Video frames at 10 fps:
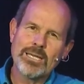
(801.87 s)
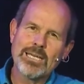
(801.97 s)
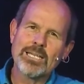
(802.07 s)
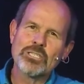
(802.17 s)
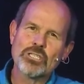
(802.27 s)

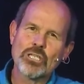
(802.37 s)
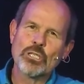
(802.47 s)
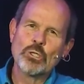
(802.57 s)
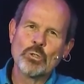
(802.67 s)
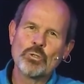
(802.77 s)
begins to
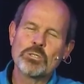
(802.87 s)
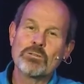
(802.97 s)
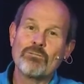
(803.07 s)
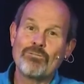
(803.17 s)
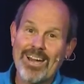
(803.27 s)
lose
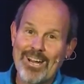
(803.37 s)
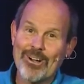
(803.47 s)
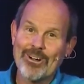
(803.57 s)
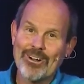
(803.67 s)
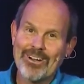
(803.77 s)

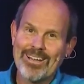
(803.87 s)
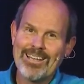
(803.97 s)
fire.